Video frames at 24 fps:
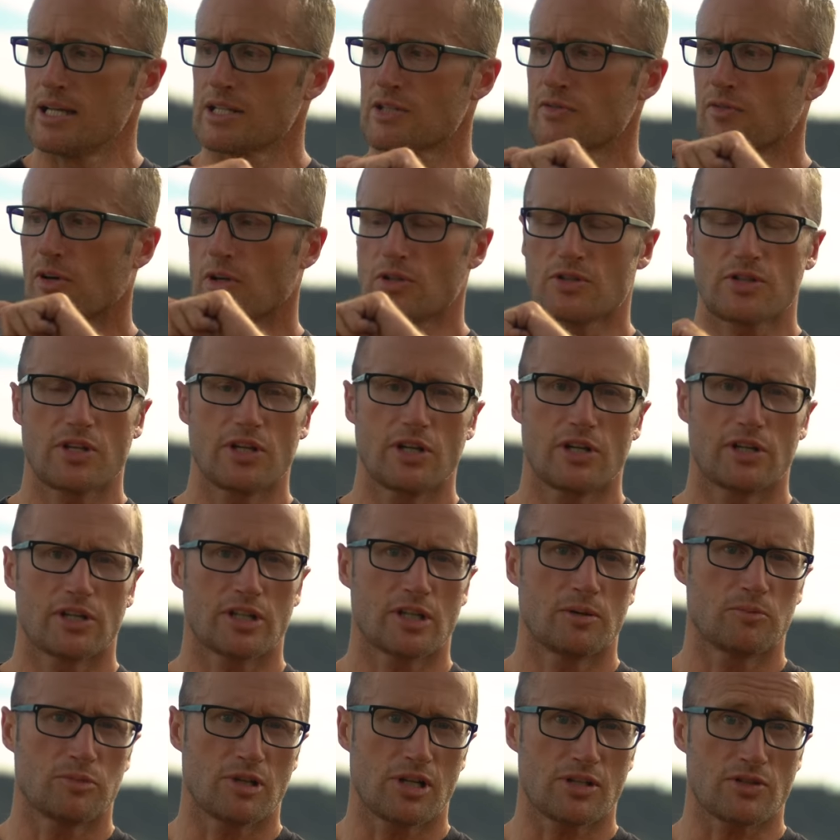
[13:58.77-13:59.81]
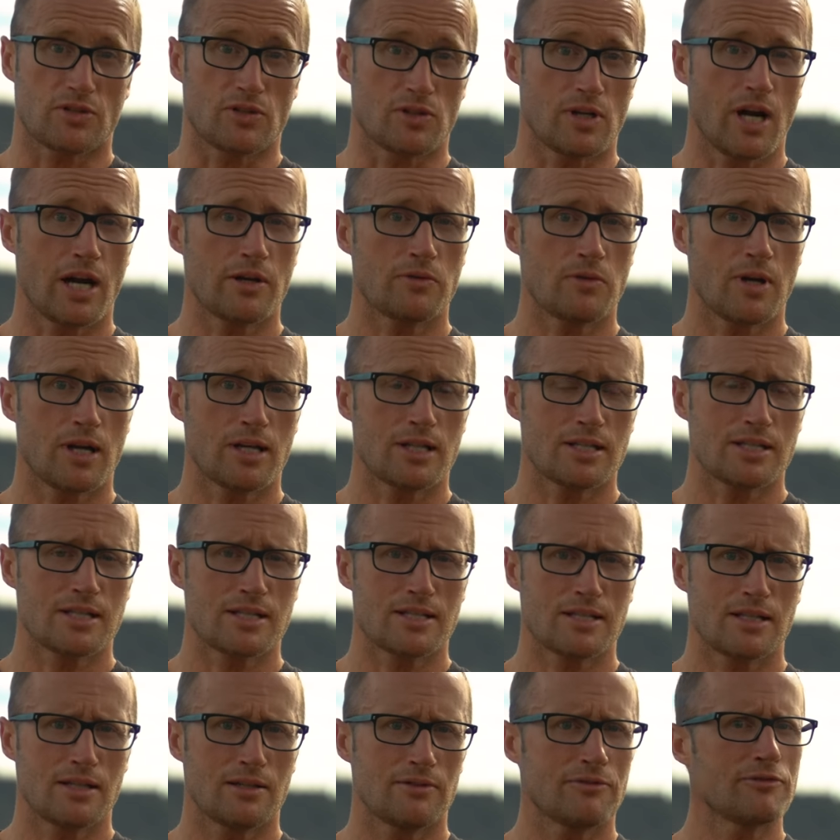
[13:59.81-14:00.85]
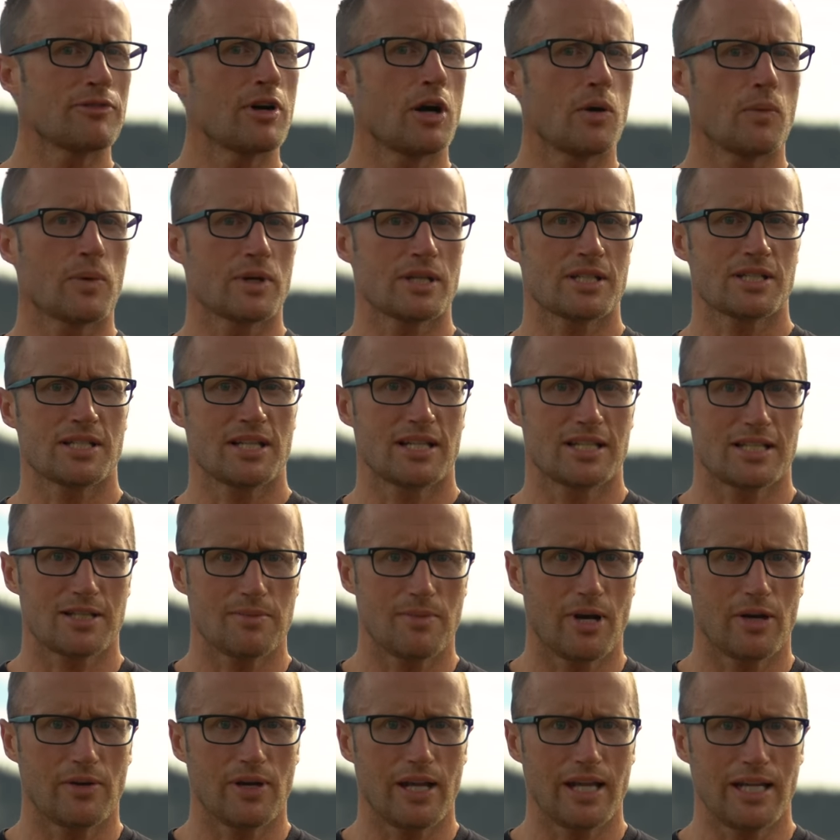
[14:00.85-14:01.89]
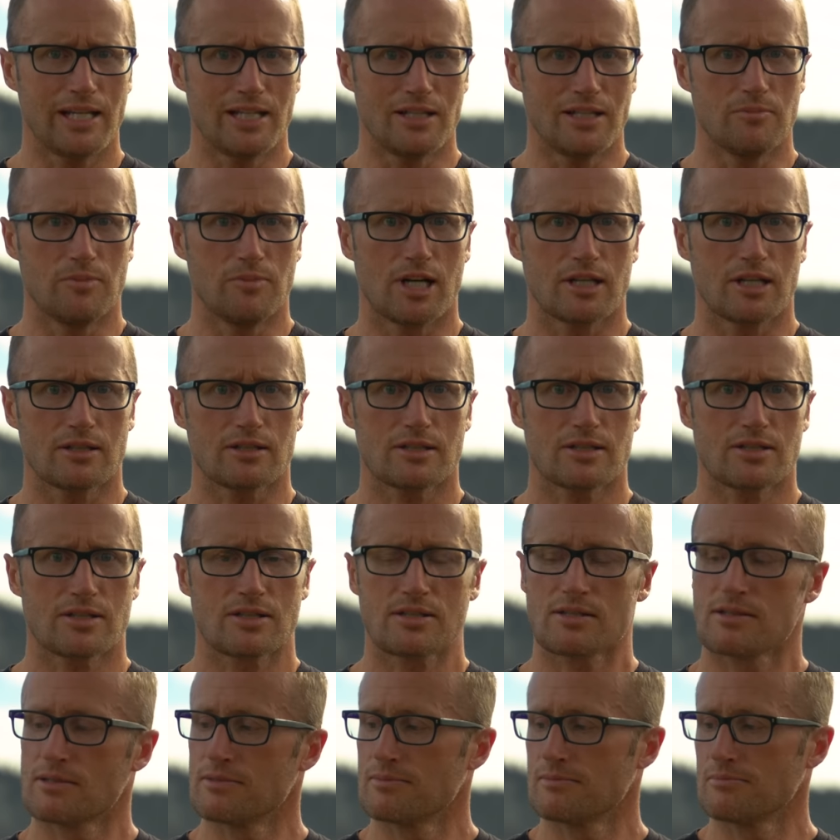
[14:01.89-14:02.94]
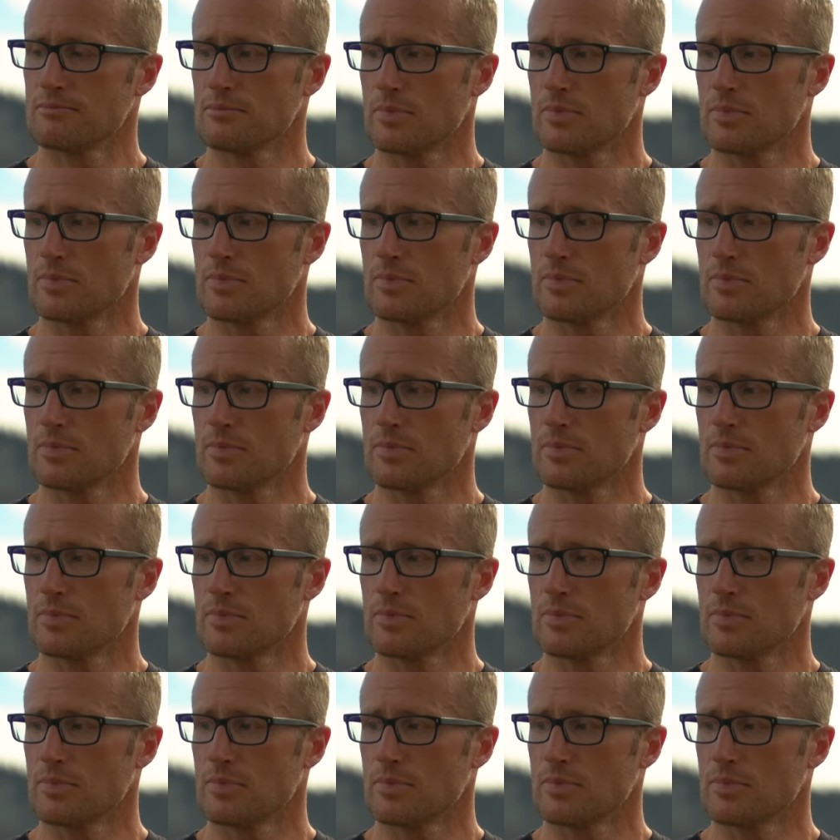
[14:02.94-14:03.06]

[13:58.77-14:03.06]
As far as their compressor guide rod and stuff, I want to say it's about 80 bucks.